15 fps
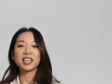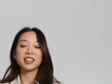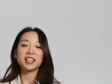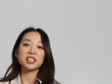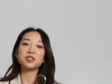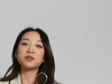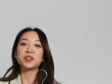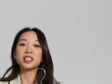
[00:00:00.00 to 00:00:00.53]
in
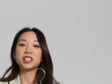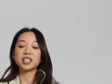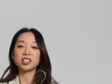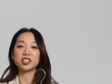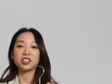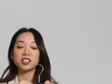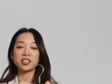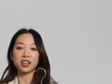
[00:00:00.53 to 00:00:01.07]
this
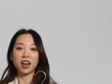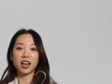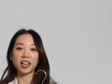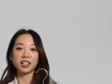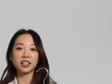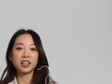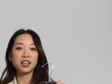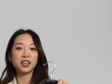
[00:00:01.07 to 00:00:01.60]
vintage
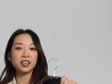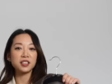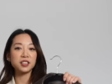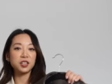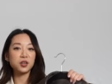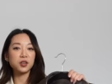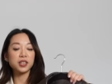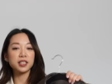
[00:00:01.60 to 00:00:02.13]
design.
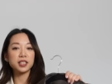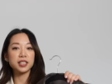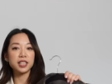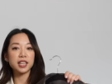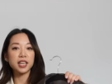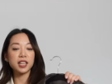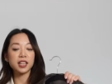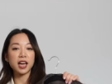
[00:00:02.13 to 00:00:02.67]
So you can
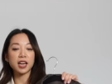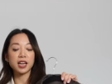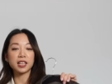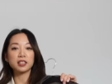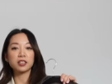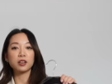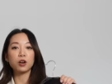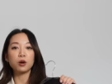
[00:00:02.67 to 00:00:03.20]
see that
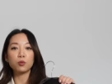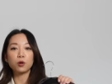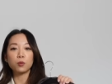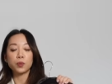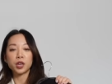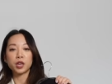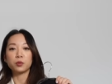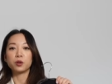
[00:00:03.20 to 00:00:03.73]
it's a lot more
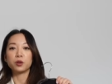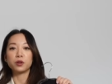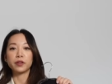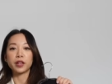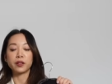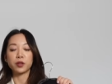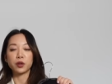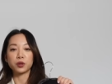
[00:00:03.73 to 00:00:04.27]
minimal
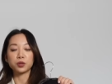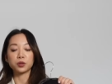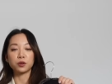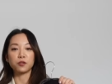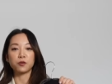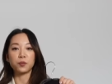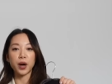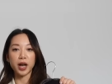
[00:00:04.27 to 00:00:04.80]
than those sort
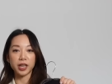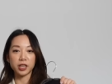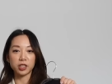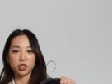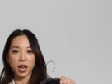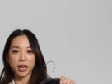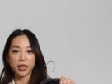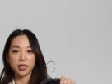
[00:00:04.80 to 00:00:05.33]
of biker
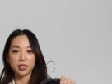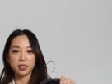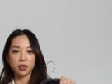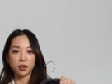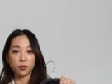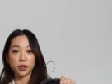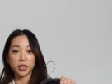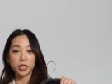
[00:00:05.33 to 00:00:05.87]
jackets that
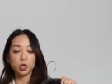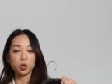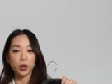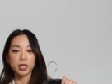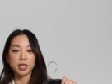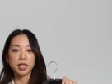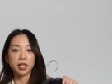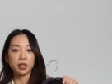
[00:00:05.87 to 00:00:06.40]
are really
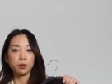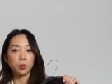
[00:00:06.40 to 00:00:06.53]
trendy at the